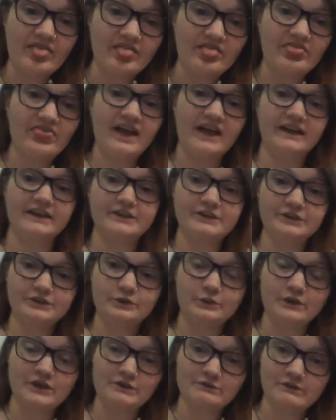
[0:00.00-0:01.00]
then you're
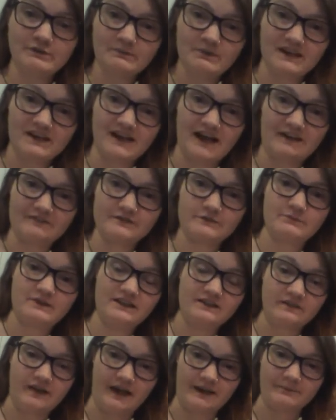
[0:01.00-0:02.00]
going to repeat after
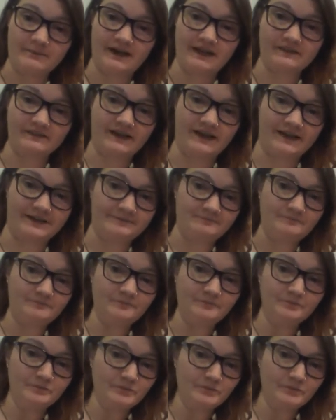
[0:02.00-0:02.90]
me line by line.